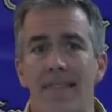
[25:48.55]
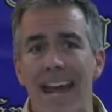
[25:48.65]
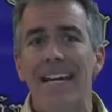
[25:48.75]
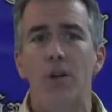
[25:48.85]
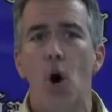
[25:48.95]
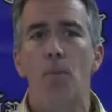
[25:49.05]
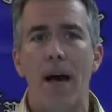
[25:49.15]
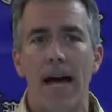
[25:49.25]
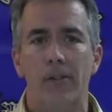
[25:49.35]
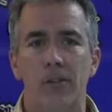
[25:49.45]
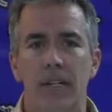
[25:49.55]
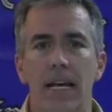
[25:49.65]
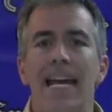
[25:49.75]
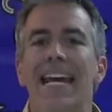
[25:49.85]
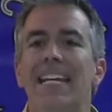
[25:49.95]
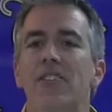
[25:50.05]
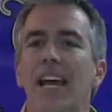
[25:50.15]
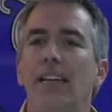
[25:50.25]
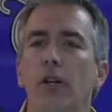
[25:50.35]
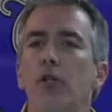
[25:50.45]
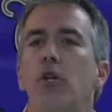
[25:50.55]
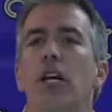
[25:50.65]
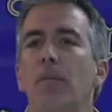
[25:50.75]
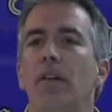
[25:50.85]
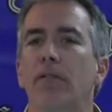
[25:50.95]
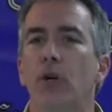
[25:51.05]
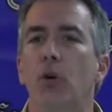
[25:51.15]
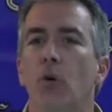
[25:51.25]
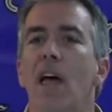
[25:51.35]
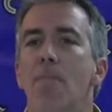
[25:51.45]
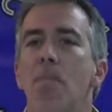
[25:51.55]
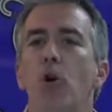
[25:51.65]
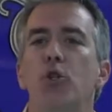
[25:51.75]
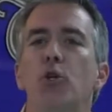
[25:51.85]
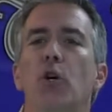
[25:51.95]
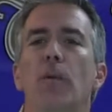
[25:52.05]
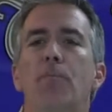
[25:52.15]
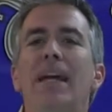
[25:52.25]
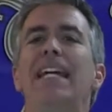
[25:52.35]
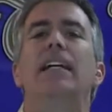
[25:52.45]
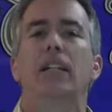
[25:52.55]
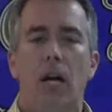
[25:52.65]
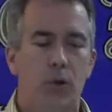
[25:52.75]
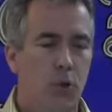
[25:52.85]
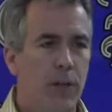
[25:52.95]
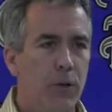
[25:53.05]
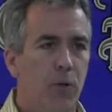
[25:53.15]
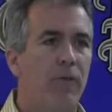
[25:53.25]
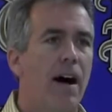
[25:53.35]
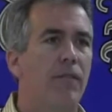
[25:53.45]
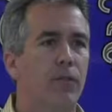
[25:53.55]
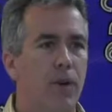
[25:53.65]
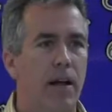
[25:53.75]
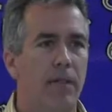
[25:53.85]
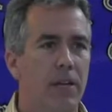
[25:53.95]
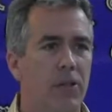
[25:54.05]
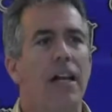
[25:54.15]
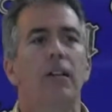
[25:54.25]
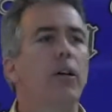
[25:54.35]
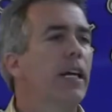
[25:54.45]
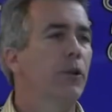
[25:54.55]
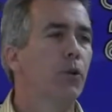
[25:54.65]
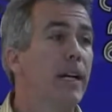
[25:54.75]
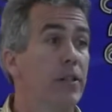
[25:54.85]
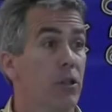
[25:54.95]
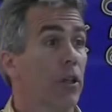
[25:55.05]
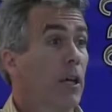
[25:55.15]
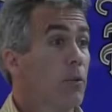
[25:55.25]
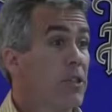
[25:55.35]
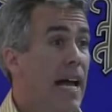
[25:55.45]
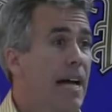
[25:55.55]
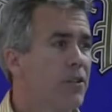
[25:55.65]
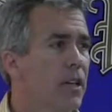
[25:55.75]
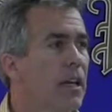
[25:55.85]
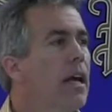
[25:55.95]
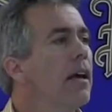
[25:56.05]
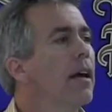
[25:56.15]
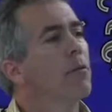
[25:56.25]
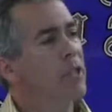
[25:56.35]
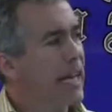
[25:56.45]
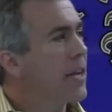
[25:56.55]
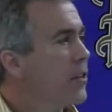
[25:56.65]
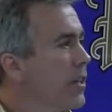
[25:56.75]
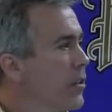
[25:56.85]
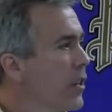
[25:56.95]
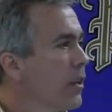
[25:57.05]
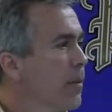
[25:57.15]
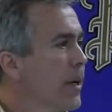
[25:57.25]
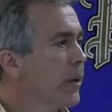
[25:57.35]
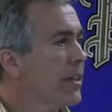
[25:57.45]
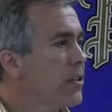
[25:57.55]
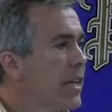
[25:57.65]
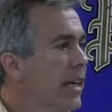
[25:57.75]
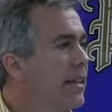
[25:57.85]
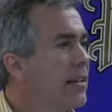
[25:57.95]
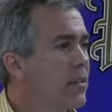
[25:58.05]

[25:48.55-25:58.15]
They know best. It is a legitimate view. Most European countries revolve around this. Look at Greece. Look at Wisconsin. And Wisconsin is still an American state.